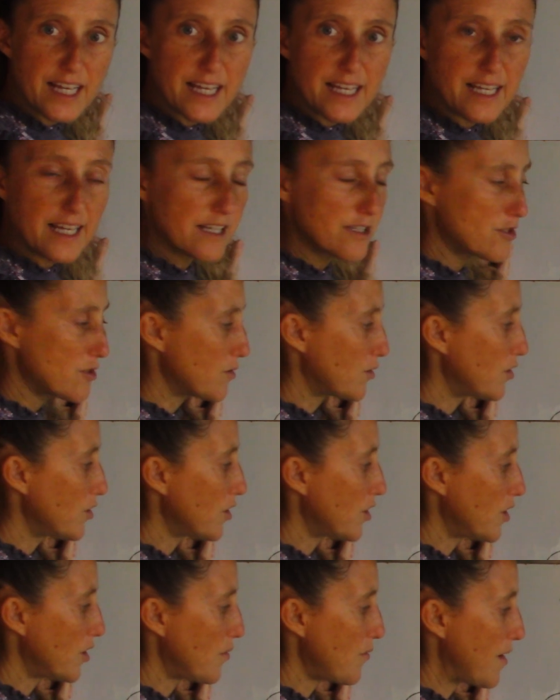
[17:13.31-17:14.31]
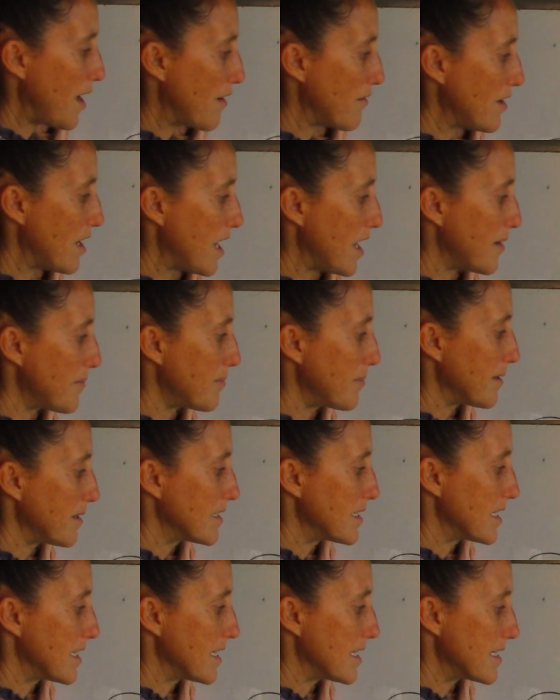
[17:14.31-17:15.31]
Yes, so you're going to round up
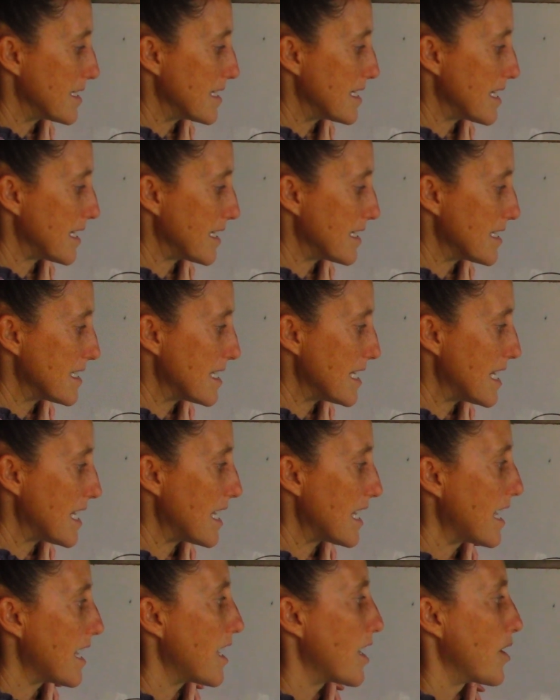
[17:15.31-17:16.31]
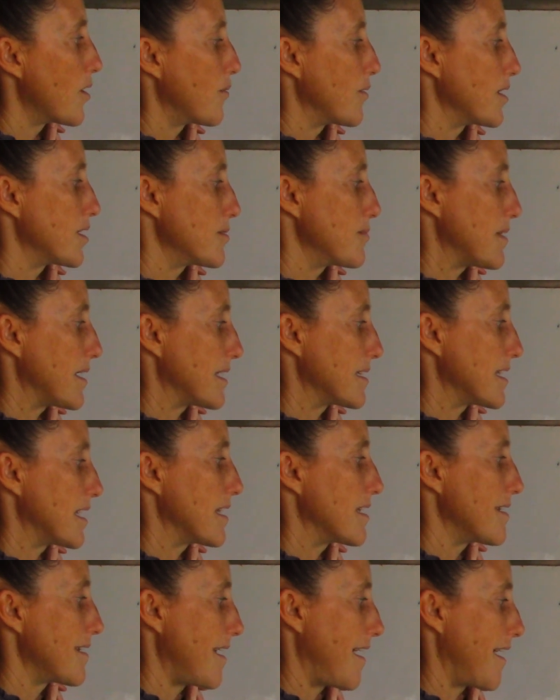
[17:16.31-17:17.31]
to the 60, which makes it
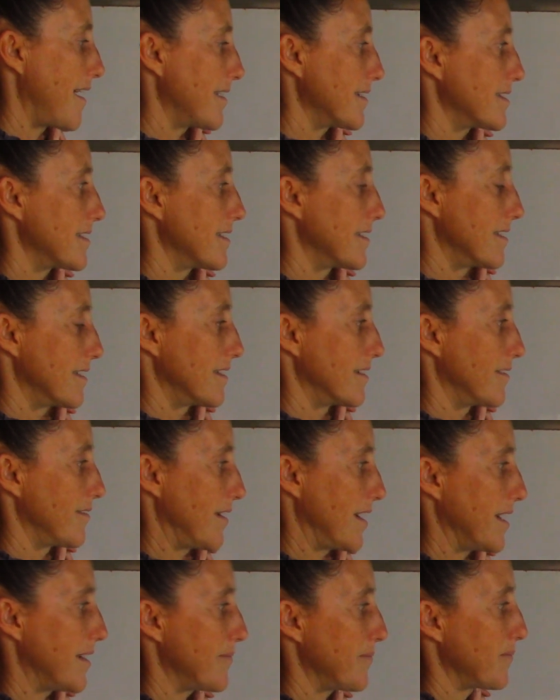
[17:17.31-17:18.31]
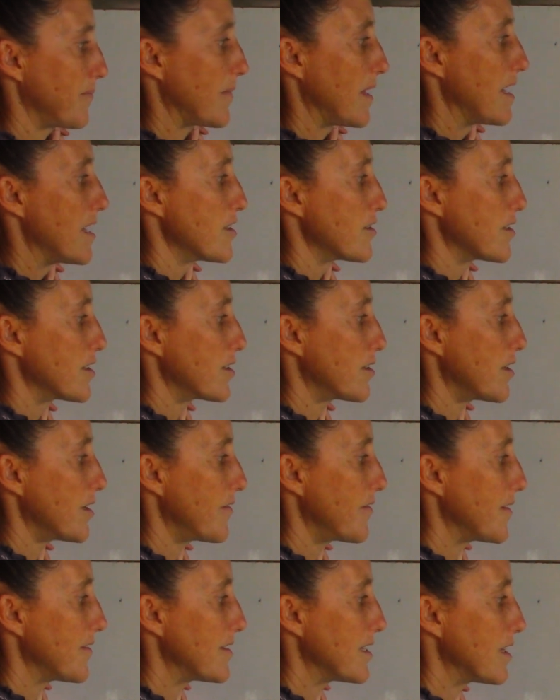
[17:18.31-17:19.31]
not, right? So let's go to
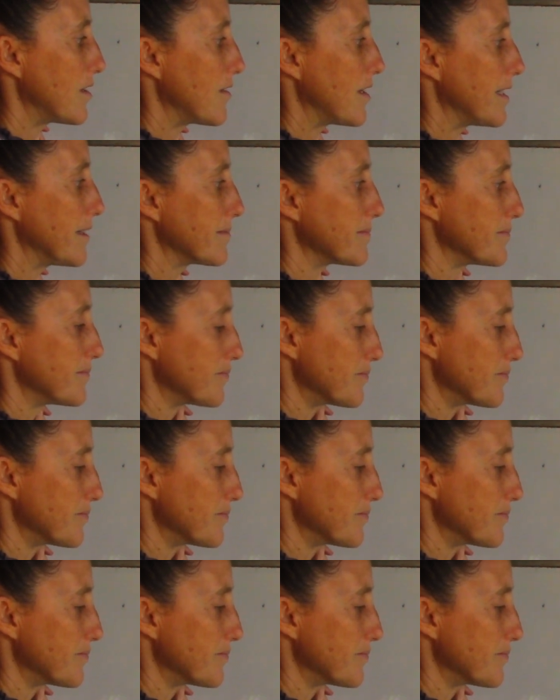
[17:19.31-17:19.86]
53.